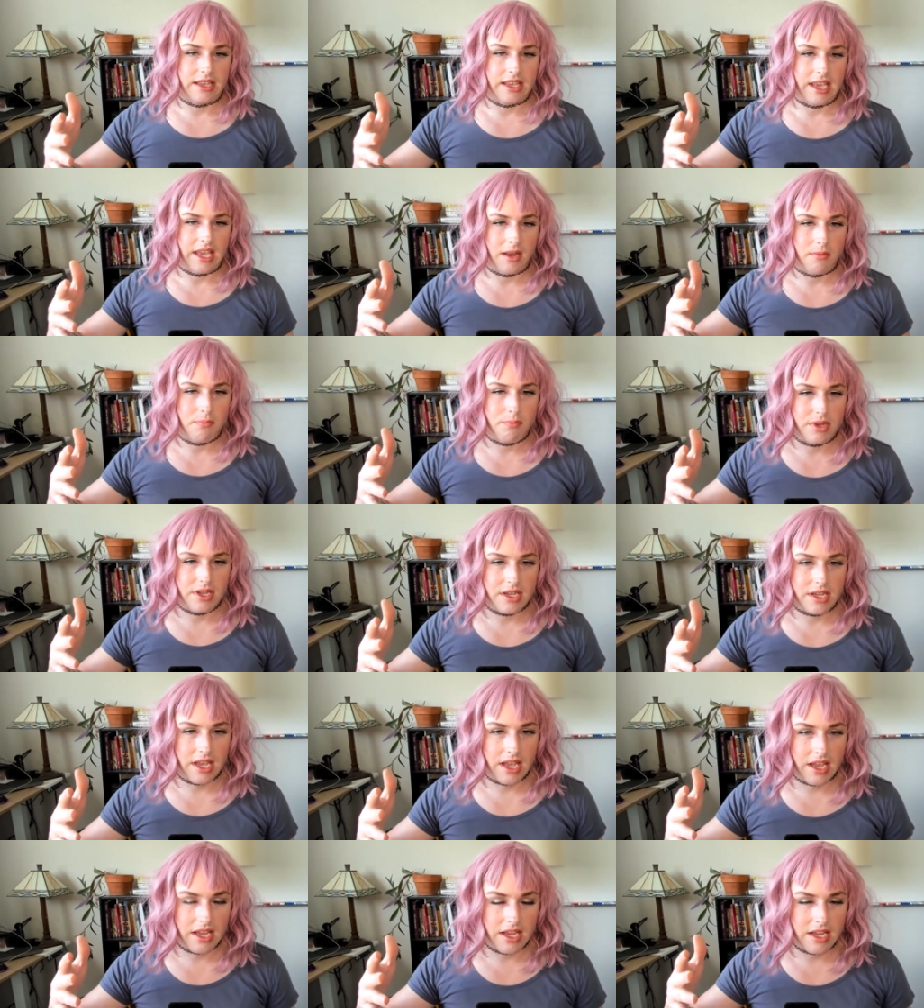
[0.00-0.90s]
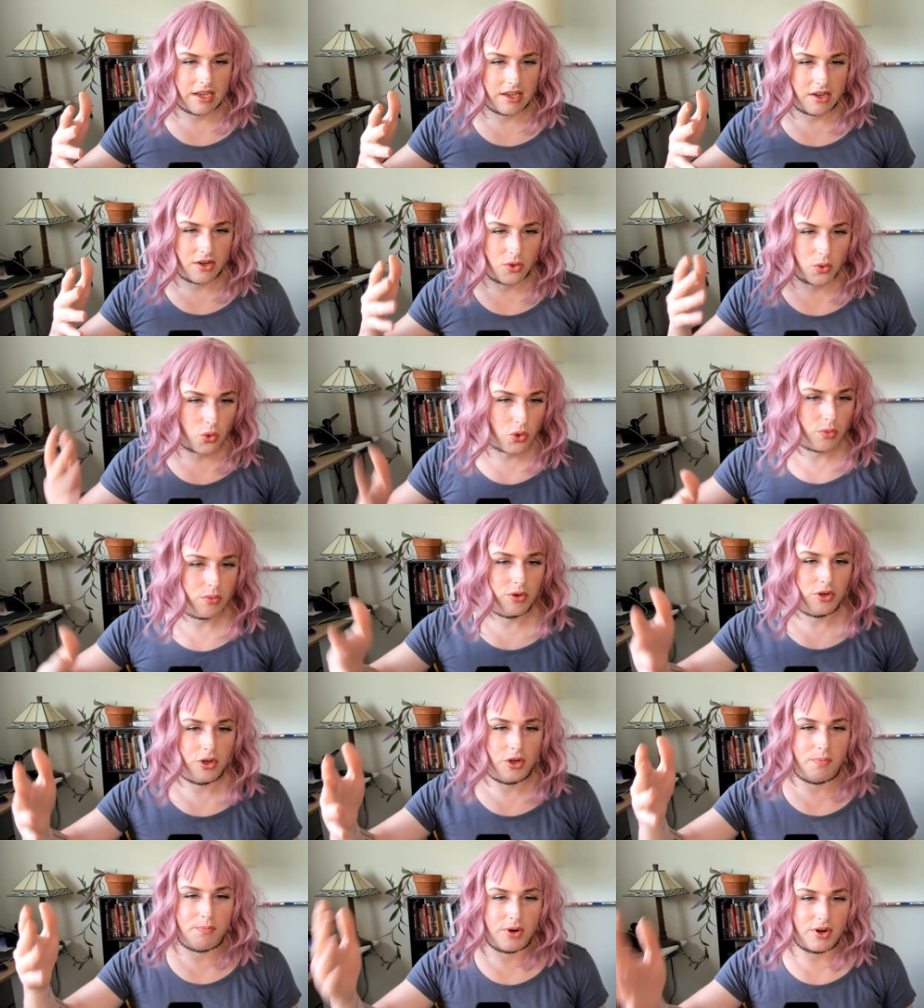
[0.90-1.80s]
can be a
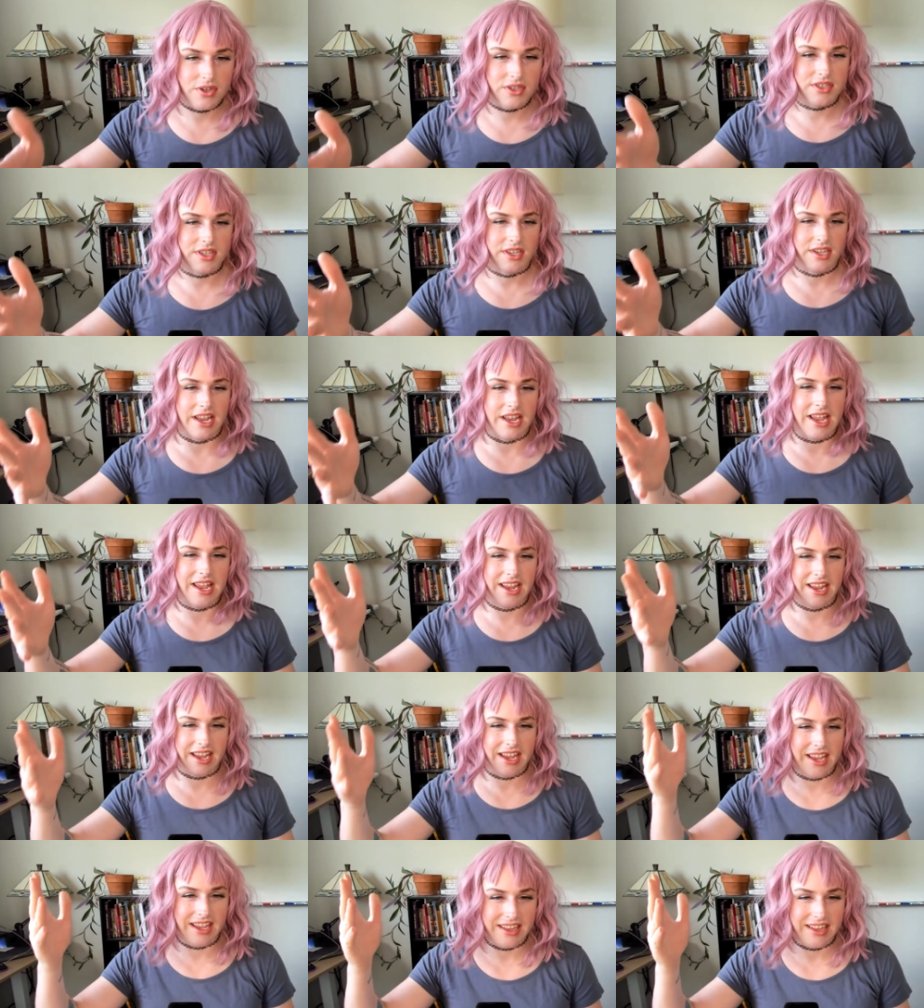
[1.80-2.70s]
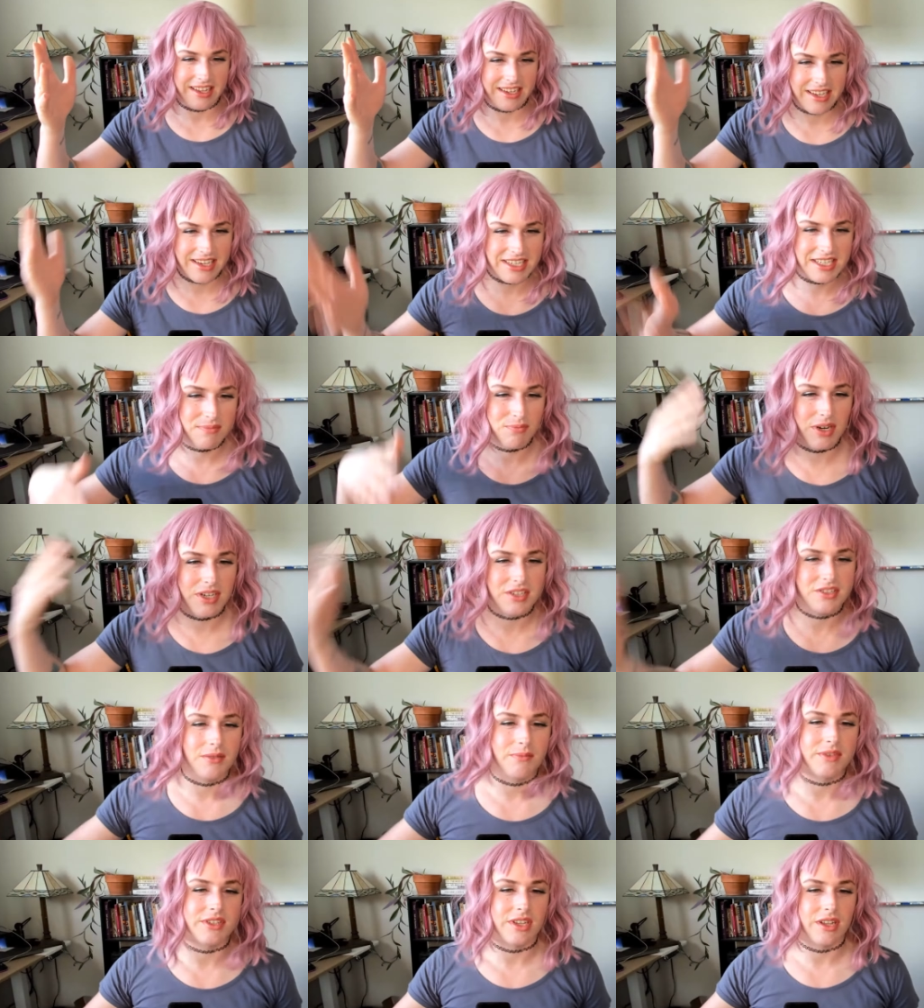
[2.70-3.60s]
normal person and like
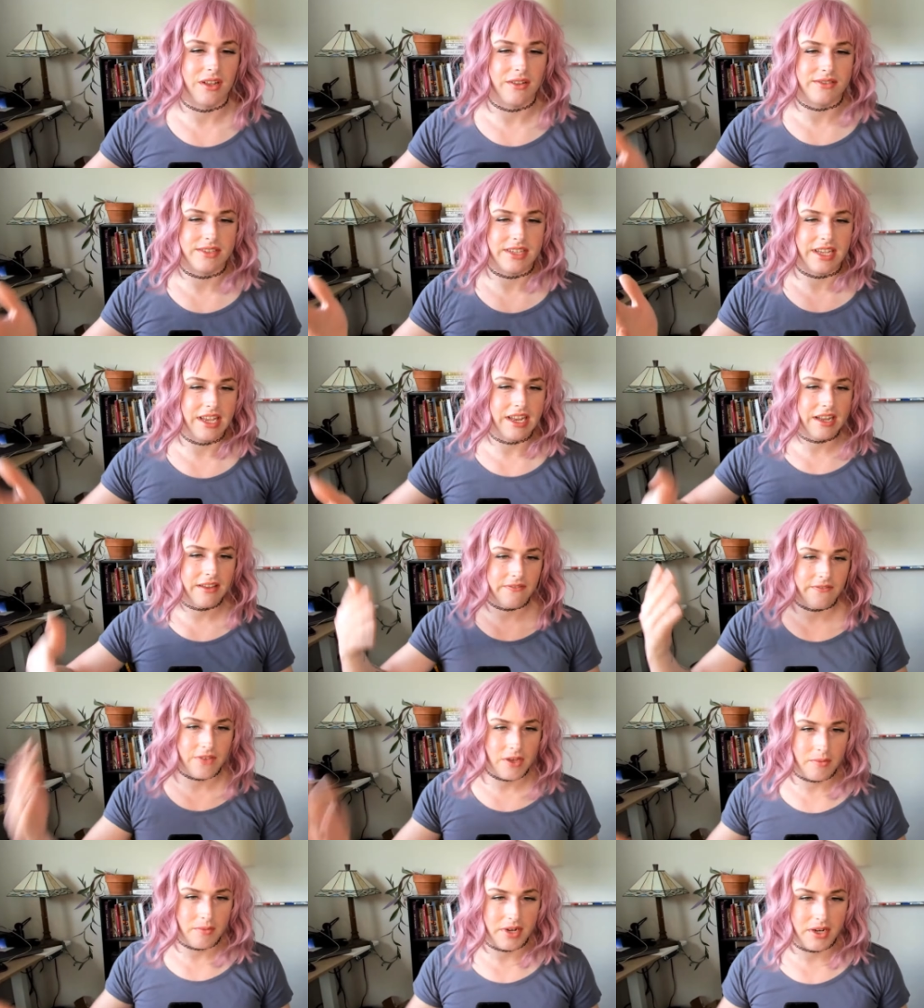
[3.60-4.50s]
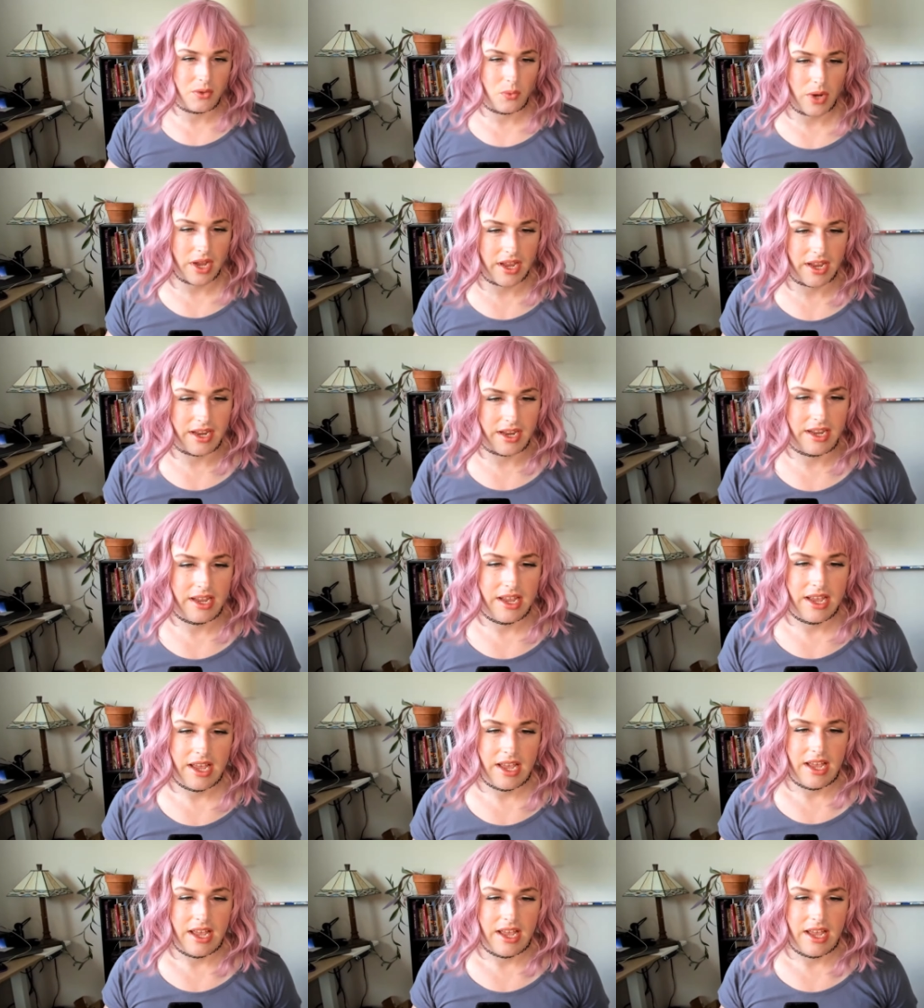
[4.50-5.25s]
express themselves in a feminine way.